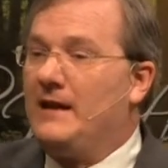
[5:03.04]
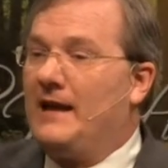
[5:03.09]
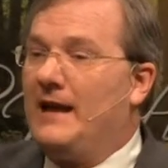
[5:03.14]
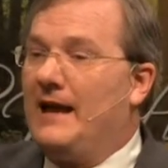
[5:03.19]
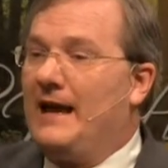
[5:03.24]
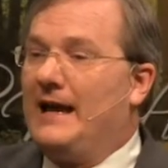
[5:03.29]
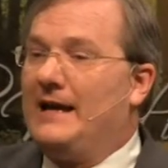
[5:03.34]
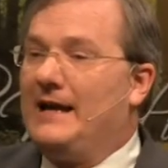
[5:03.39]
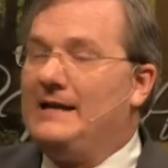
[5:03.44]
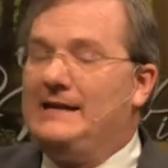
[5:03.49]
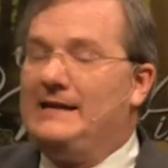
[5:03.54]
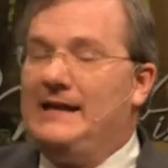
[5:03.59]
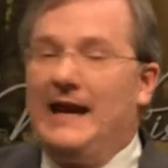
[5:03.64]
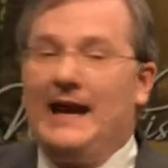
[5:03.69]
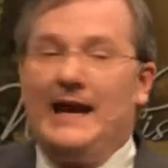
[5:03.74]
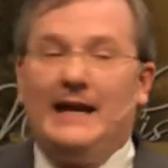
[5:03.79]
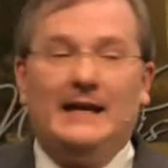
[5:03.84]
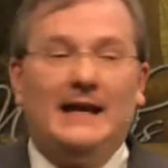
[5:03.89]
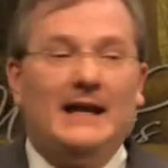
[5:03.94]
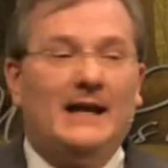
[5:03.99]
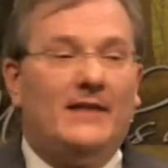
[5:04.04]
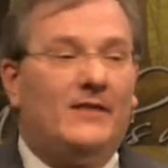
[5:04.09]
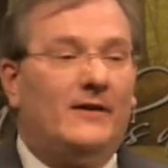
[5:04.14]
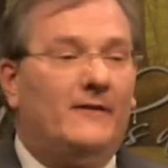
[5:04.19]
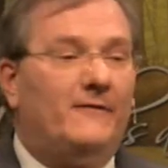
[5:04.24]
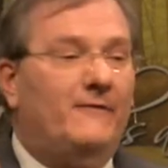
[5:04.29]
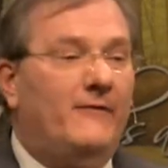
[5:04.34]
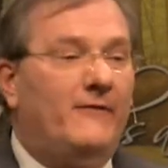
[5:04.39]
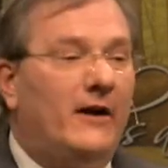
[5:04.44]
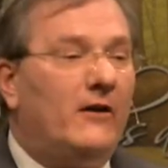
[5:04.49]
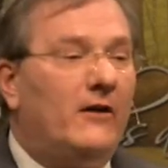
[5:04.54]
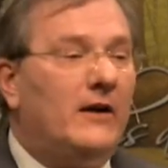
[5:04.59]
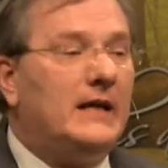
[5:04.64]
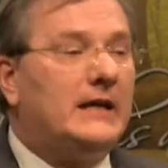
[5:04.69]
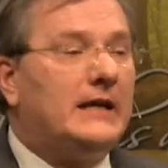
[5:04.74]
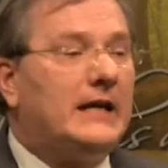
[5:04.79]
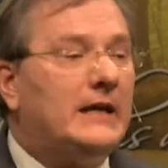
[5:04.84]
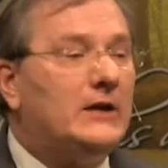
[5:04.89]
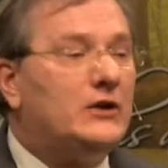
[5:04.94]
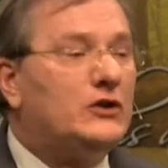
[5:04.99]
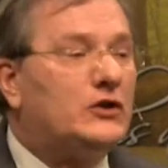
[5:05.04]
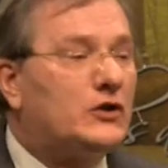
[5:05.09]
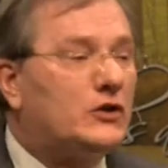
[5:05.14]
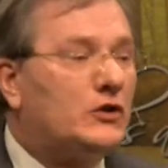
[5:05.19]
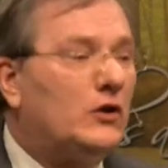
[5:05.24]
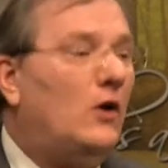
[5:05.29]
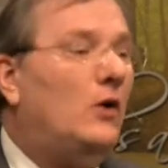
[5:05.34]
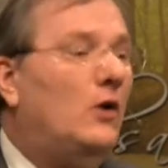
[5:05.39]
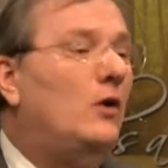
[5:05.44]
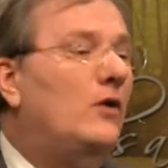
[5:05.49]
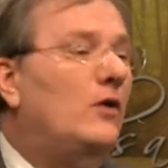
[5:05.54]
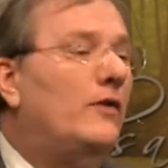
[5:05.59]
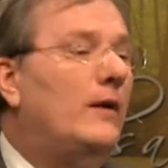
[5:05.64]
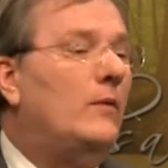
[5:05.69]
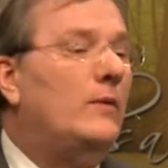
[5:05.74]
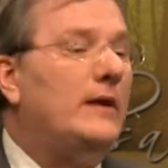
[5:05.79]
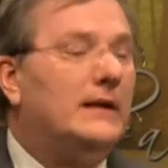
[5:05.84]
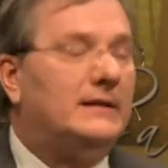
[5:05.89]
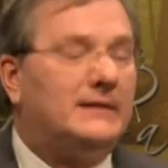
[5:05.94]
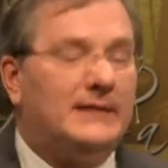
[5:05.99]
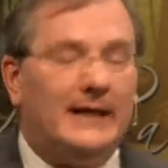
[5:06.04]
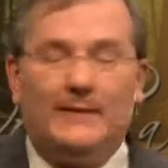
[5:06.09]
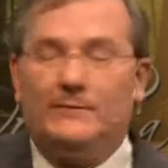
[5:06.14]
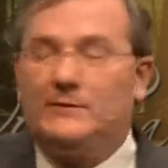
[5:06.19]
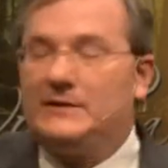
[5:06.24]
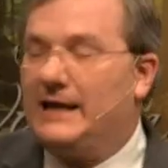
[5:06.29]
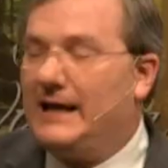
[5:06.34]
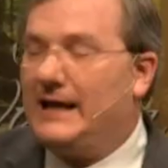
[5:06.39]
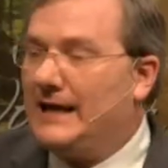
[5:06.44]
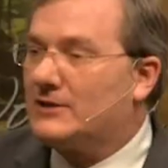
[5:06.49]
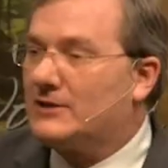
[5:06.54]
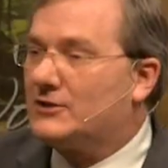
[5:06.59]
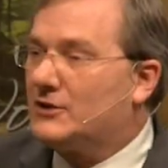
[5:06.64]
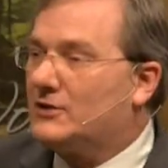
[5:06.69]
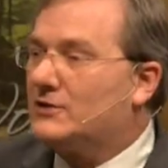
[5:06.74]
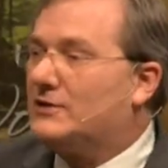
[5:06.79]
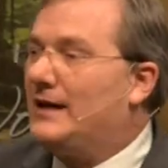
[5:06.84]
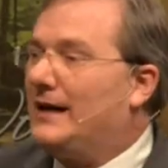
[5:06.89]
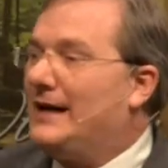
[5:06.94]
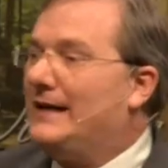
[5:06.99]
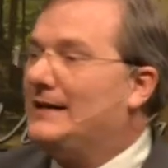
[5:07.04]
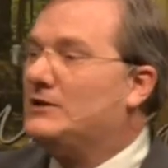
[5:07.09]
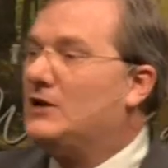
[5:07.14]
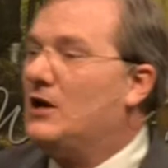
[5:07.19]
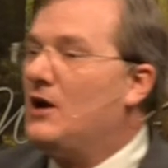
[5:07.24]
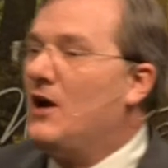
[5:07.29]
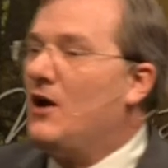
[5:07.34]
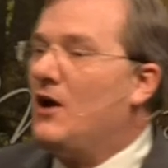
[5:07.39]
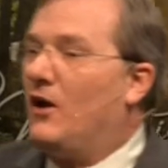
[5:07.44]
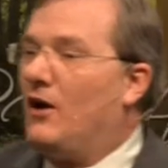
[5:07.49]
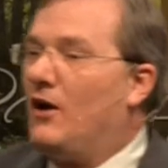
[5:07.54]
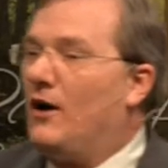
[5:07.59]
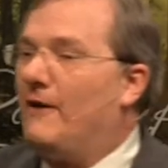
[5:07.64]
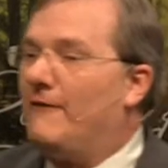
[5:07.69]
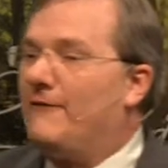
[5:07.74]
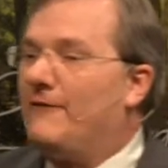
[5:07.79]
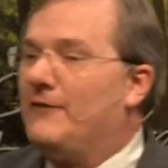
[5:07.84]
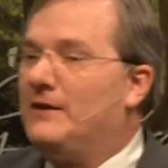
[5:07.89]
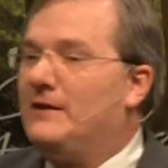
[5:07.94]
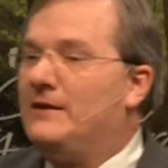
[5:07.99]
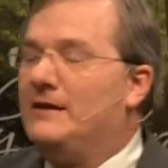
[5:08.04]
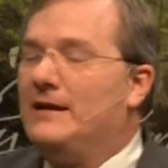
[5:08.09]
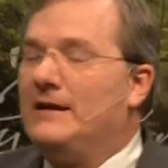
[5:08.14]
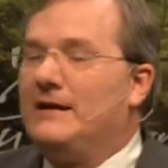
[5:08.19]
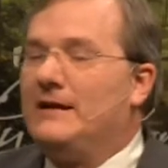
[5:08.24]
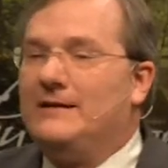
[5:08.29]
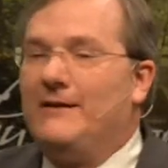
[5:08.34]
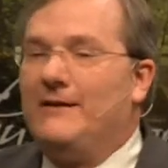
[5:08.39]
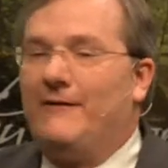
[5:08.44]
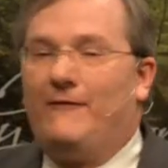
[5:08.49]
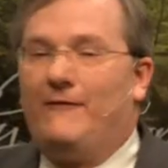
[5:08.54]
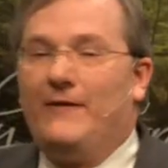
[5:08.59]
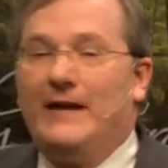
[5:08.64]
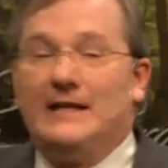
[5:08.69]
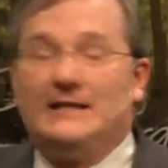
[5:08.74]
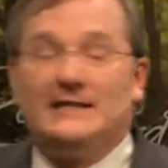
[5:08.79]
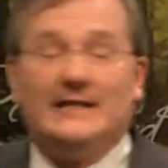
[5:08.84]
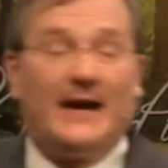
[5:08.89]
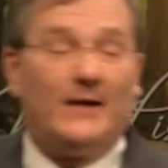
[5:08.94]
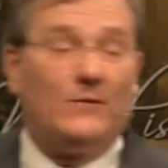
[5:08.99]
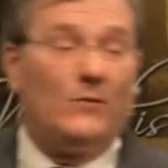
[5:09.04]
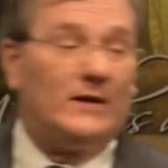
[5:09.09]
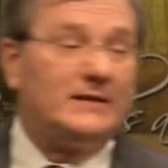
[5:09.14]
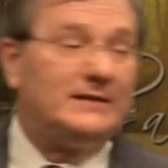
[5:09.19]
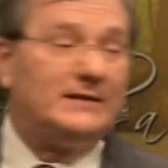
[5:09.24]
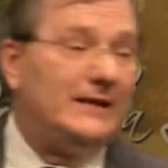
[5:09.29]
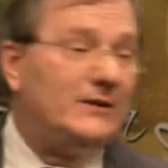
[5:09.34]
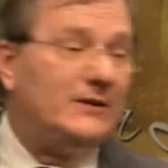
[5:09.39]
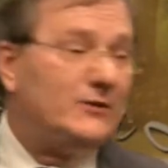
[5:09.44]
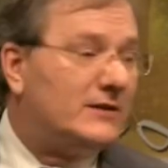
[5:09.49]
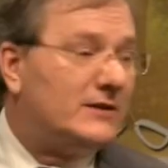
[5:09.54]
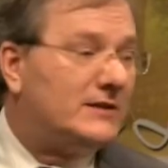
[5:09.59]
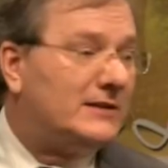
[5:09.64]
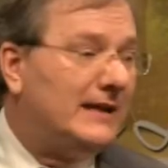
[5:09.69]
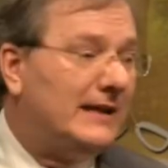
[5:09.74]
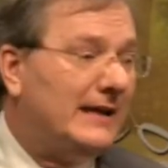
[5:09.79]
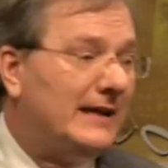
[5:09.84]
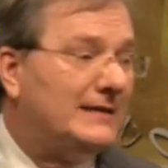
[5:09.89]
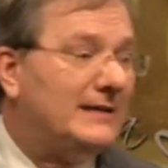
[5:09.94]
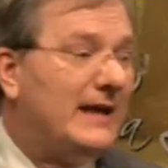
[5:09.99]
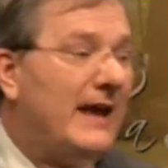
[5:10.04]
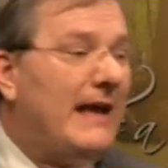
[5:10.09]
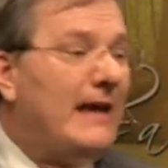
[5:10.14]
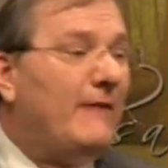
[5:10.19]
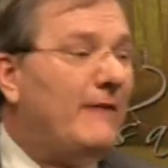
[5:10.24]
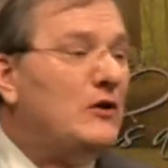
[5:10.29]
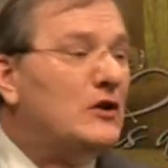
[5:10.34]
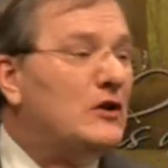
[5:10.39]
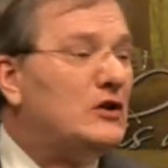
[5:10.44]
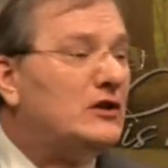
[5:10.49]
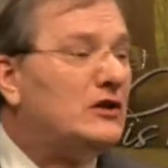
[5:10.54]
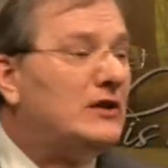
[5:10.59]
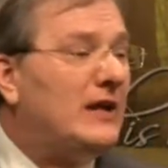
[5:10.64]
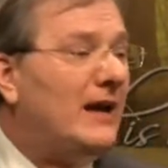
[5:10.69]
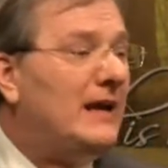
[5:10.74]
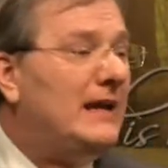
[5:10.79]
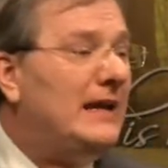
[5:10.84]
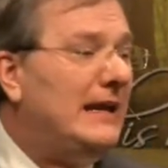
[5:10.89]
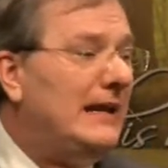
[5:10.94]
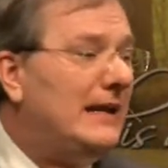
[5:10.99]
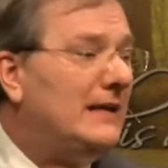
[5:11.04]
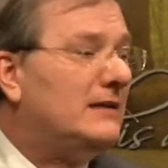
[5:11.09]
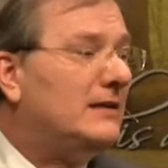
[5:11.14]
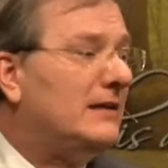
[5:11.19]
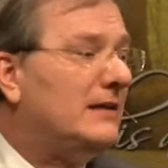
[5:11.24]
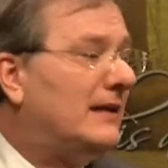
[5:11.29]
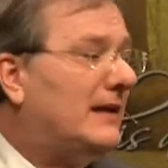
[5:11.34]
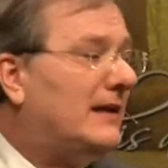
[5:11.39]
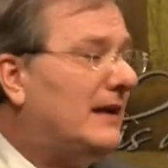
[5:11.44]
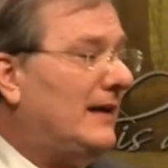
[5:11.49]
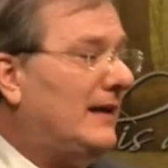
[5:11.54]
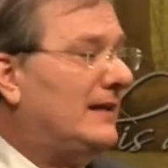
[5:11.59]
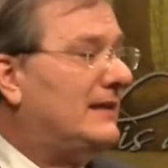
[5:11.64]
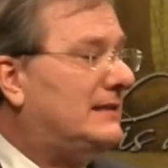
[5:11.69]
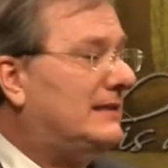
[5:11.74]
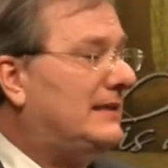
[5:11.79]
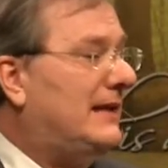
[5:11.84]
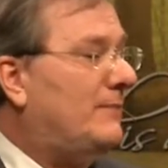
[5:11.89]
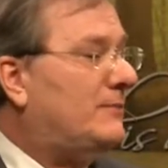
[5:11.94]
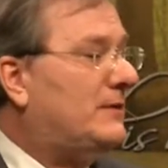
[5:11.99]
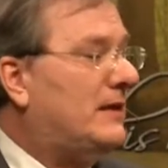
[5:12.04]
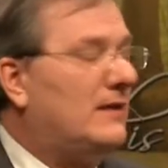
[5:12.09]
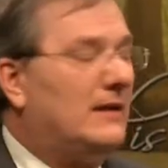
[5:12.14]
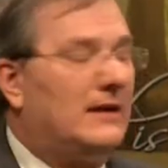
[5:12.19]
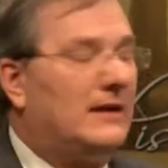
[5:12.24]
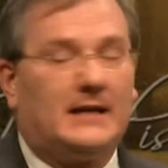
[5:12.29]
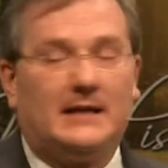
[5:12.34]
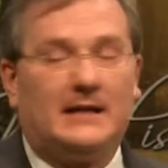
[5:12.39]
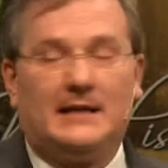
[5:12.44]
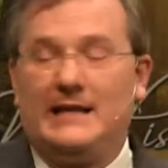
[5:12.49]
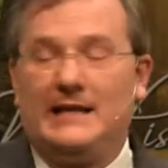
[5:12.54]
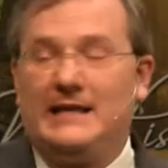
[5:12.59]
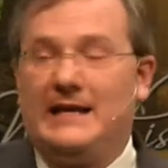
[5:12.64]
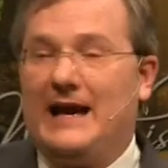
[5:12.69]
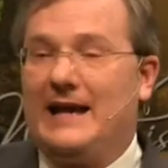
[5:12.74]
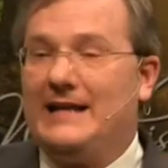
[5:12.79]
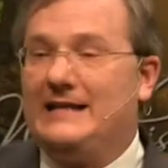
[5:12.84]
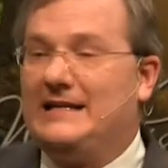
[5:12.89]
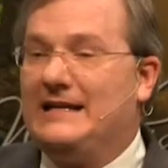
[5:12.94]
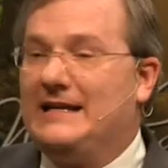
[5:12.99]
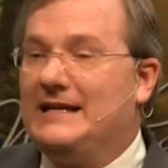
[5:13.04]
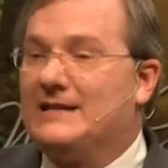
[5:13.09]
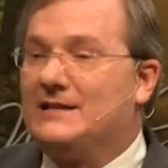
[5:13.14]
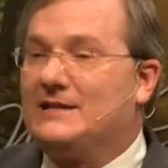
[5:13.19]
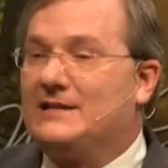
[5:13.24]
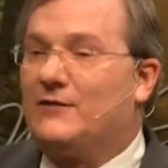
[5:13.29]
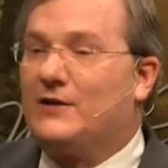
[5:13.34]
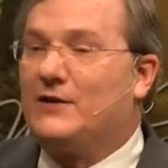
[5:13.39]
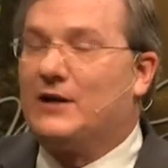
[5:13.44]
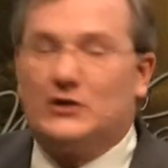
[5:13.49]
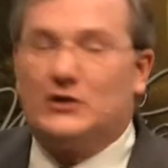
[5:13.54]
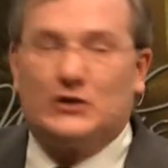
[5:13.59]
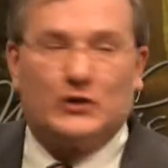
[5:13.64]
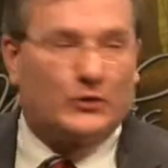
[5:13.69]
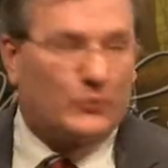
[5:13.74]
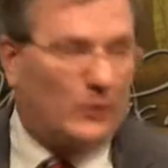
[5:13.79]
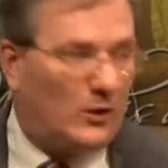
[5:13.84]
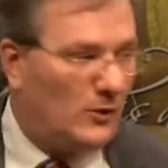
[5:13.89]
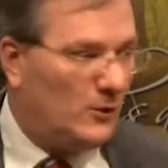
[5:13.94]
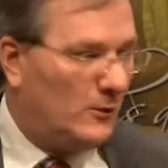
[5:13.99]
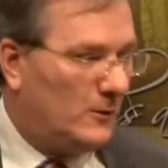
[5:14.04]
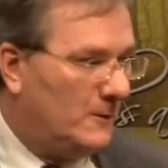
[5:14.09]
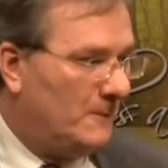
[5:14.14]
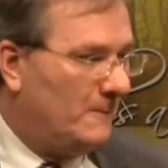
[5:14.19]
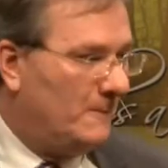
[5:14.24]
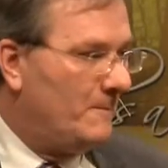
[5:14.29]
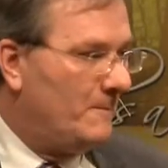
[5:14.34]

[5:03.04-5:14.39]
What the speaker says: And yet, the very control that we attempt to exercise often defeats that. And what's interesting is, if you study into the concept and the ideas of control,